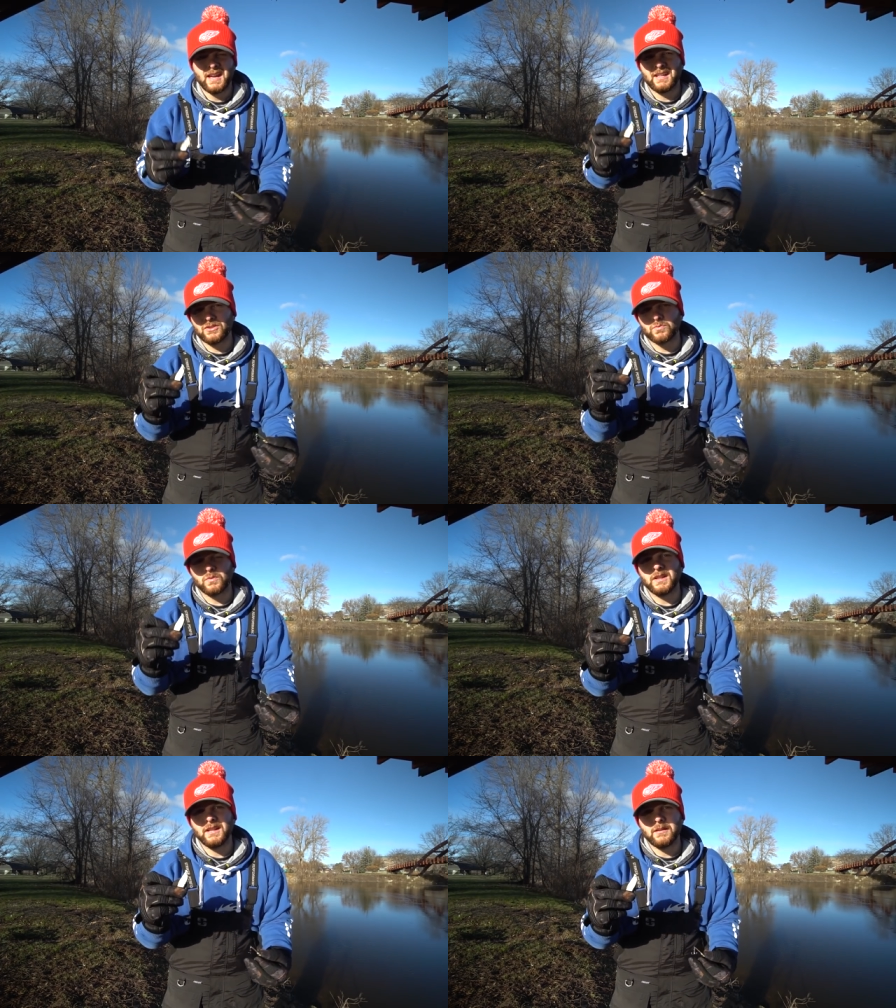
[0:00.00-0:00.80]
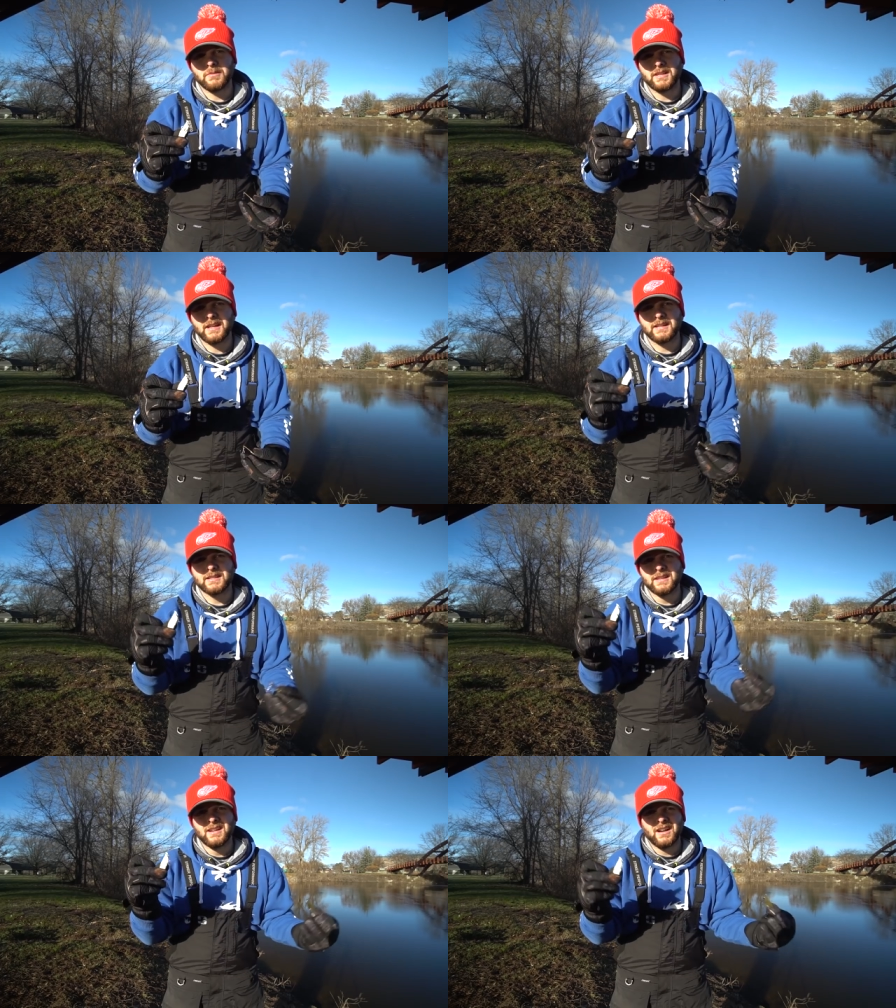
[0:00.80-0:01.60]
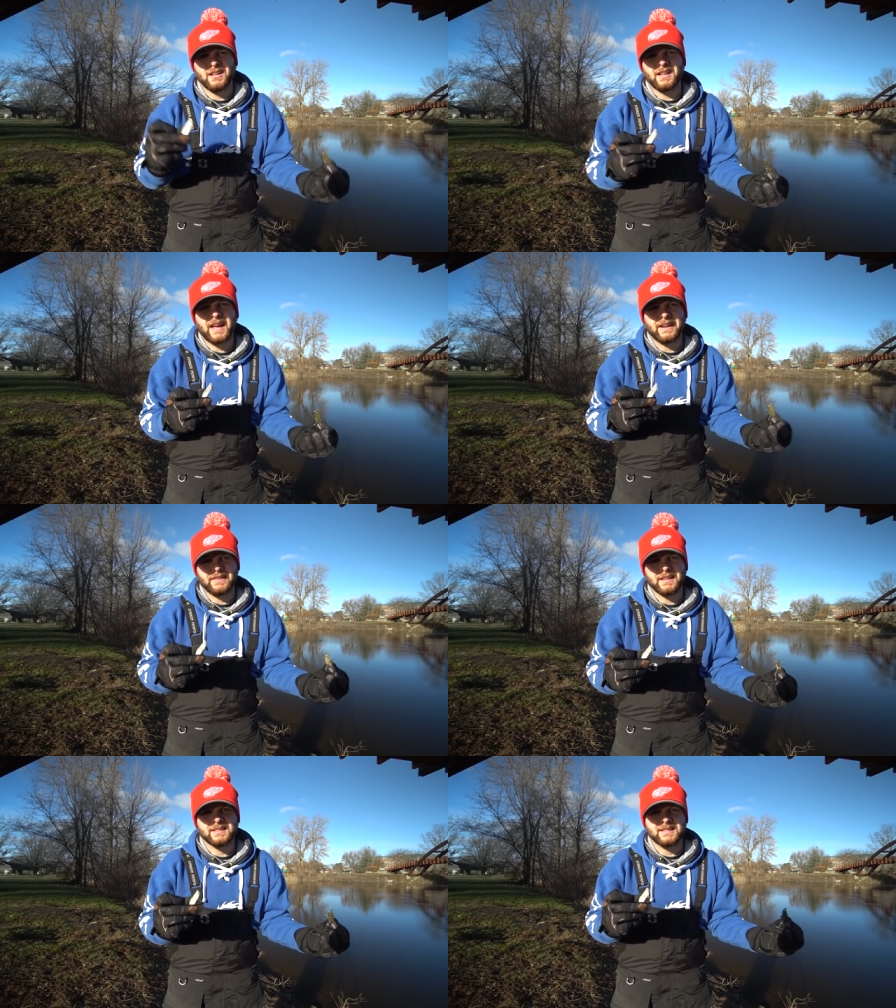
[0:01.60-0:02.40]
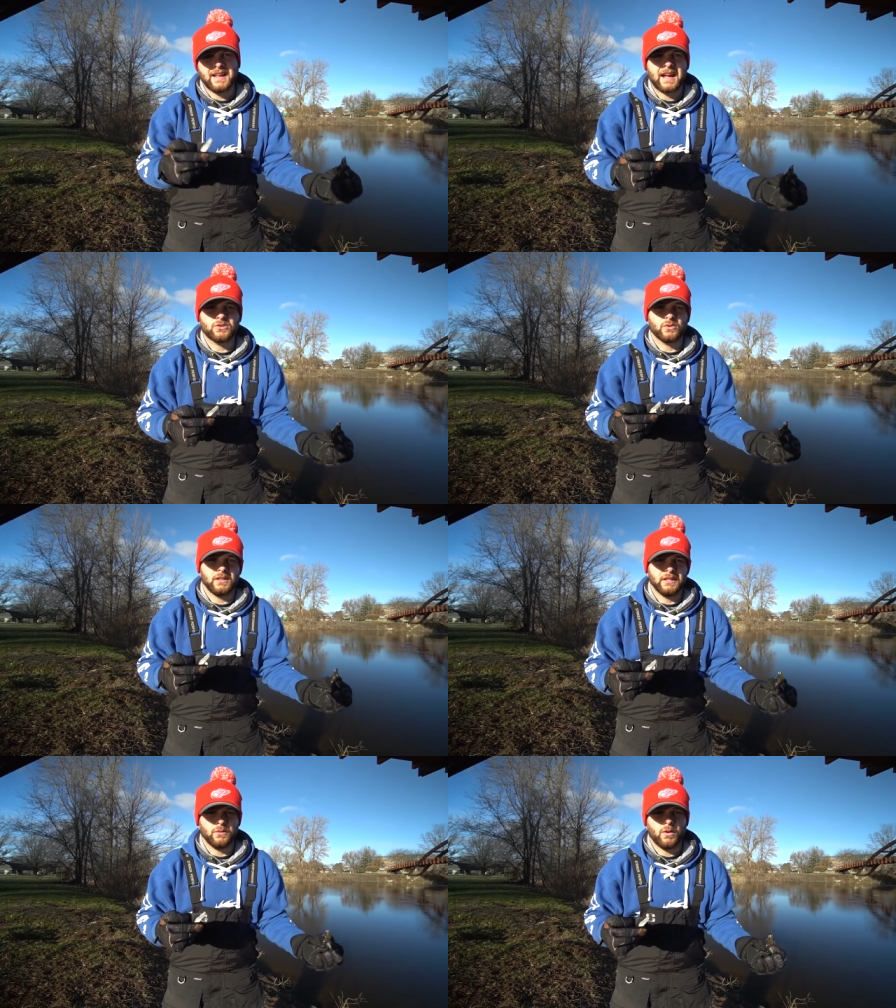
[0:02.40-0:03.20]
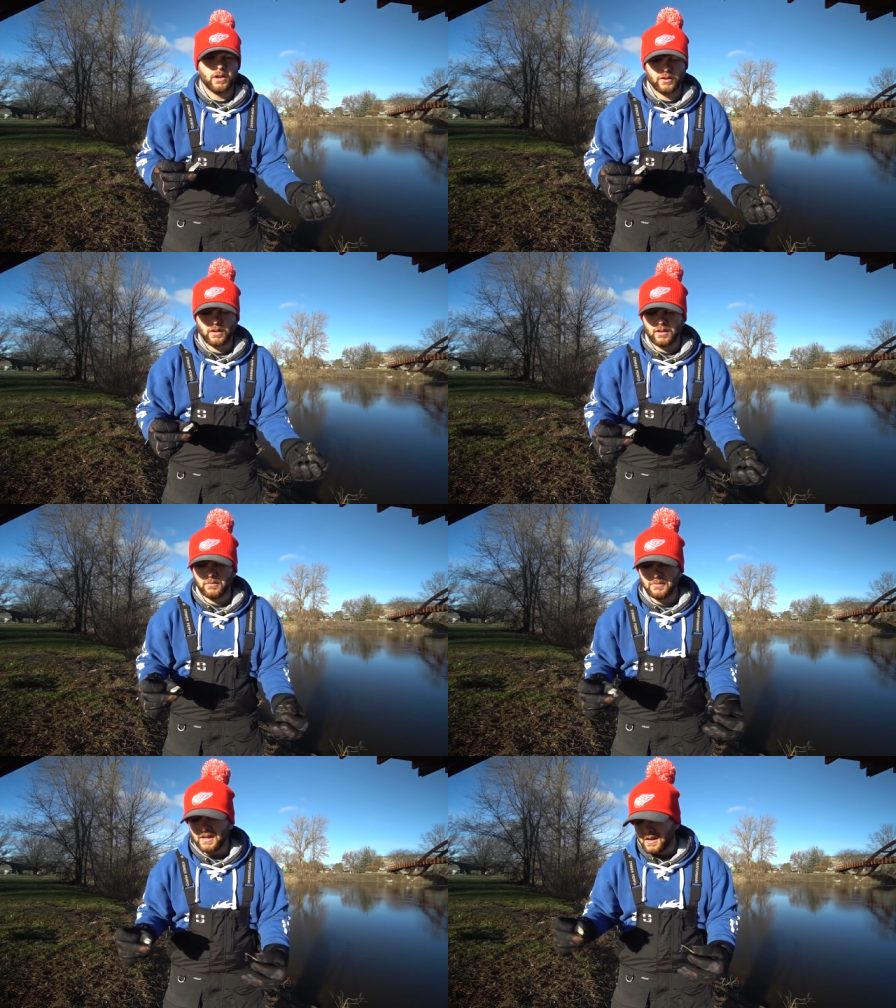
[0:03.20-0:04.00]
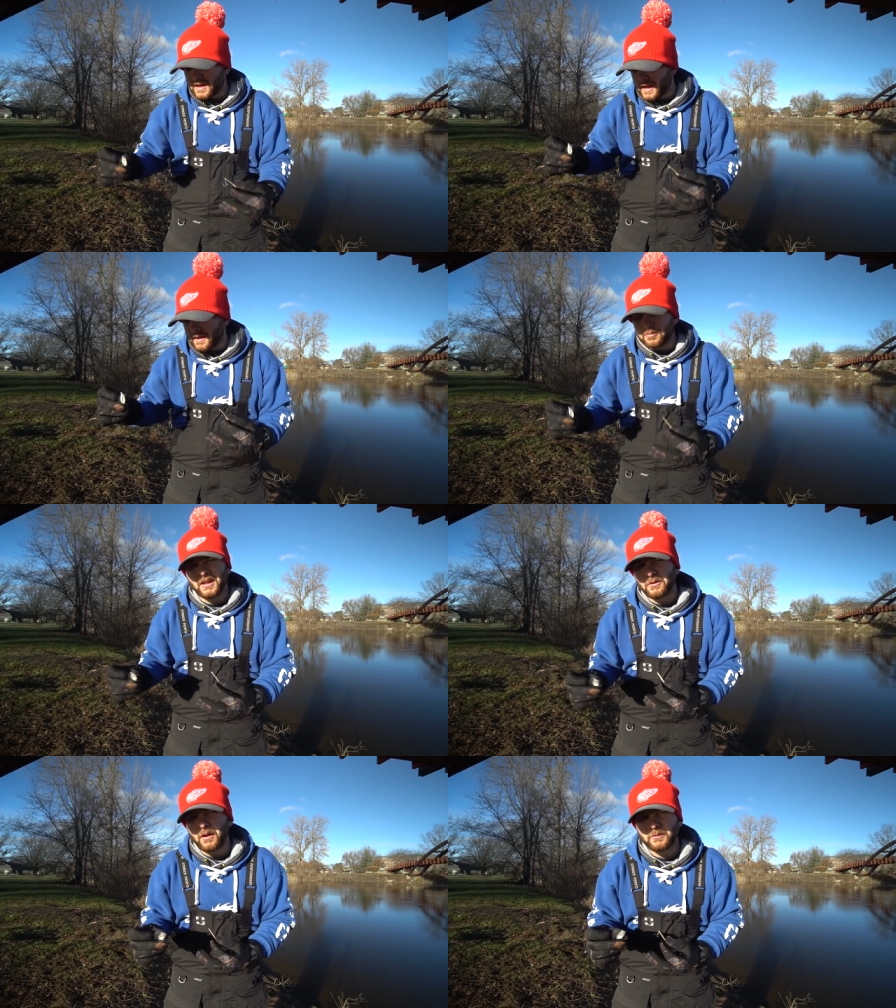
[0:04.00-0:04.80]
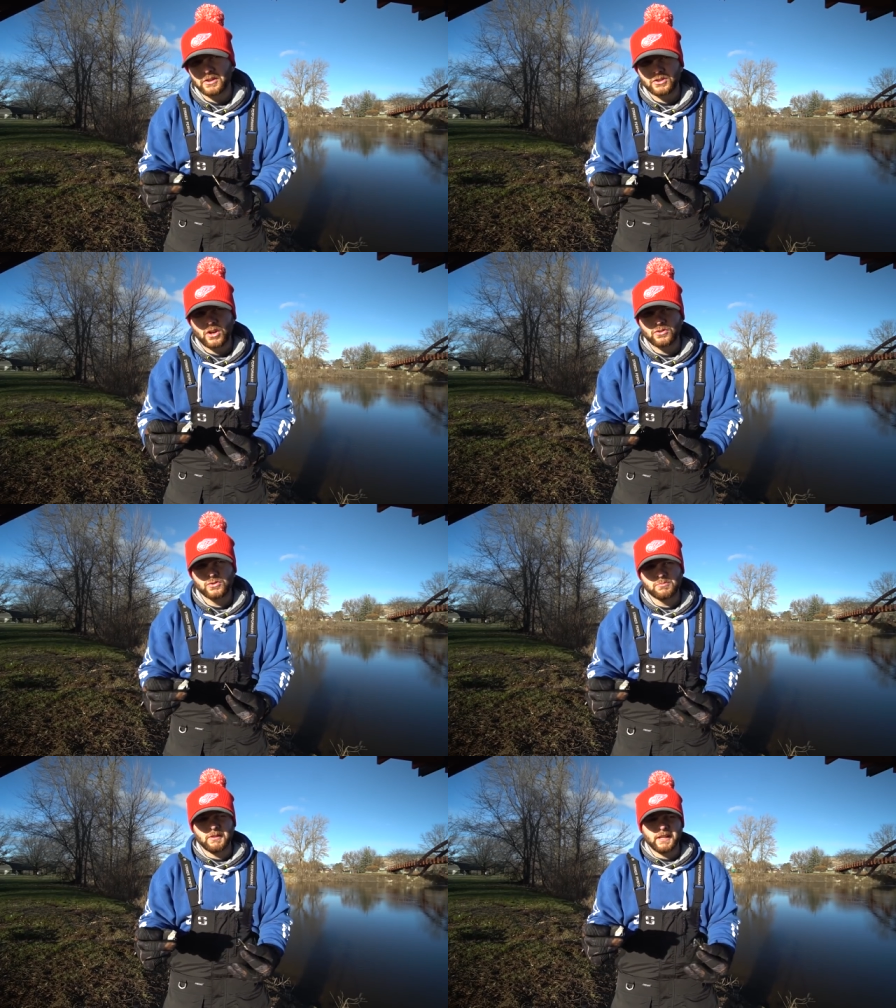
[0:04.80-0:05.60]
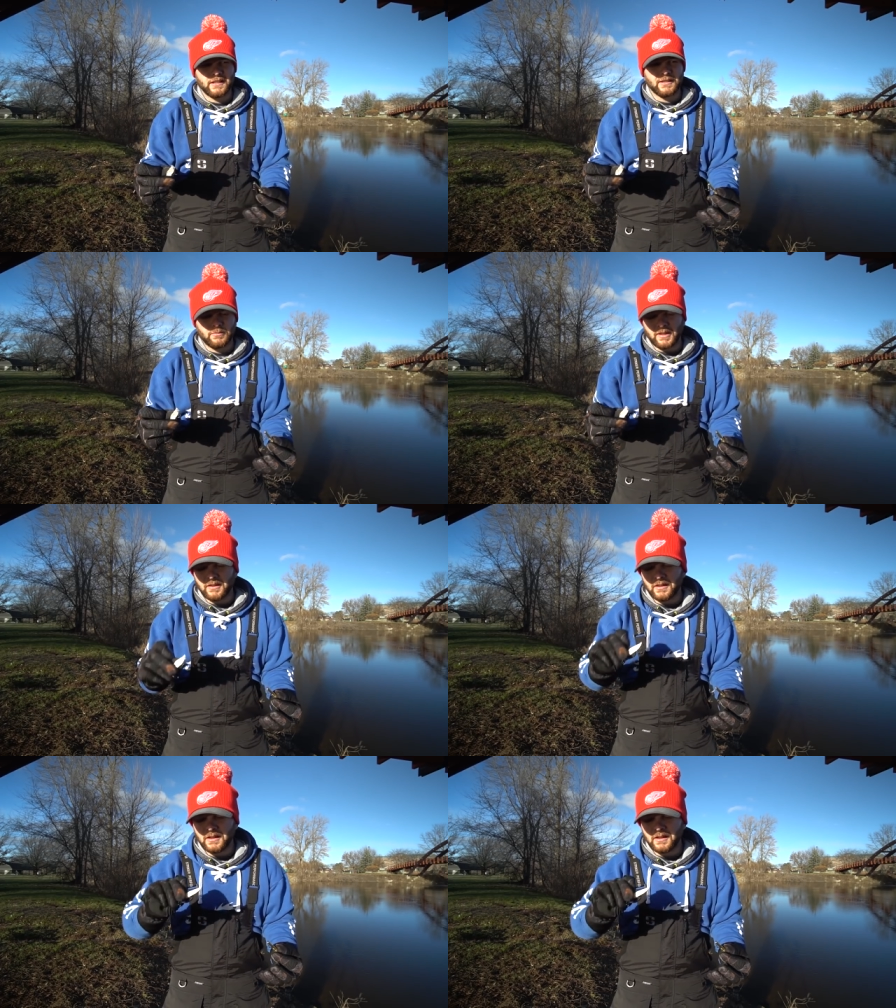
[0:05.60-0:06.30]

It just really imitates a lot of things natural in the water column. Uh, I played around with the chartreuse blade a little bit,